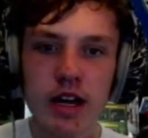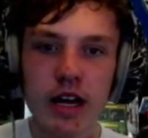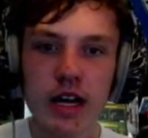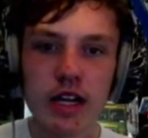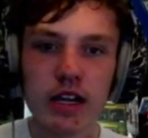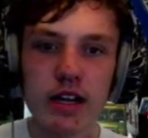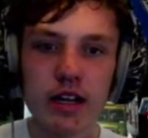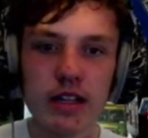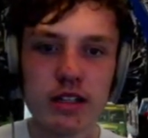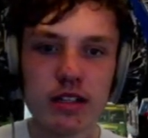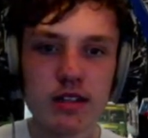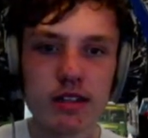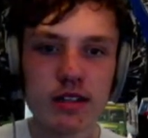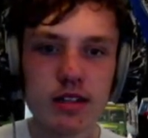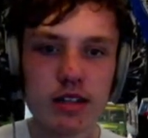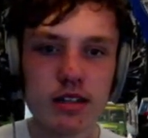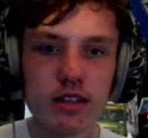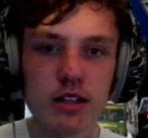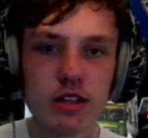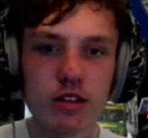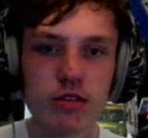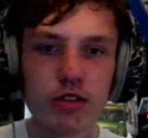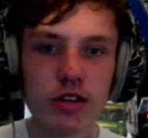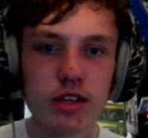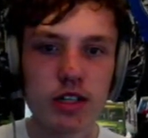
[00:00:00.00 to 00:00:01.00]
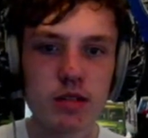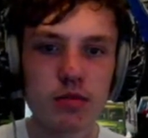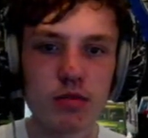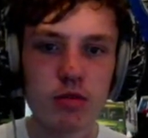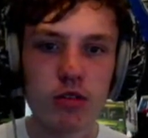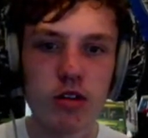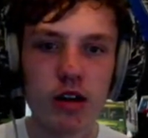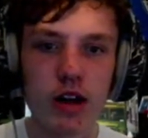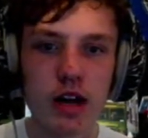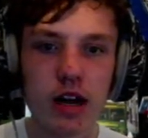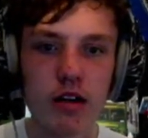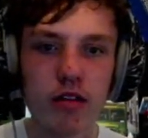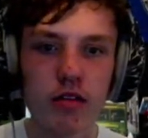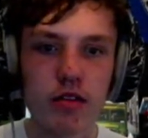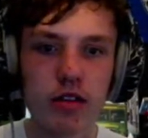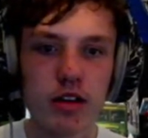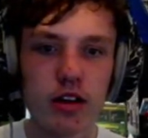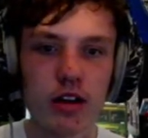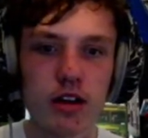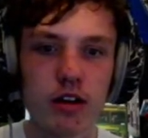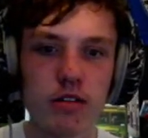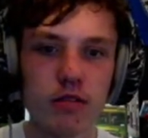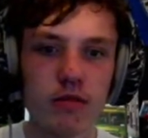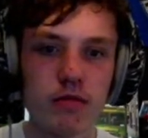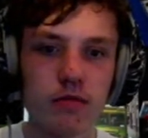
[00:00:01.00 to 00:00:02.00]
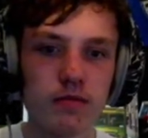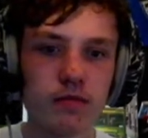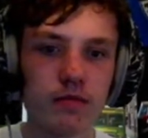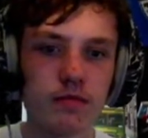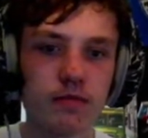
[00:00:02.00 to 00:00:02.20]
Hello Intercity Train Spotter, how are you?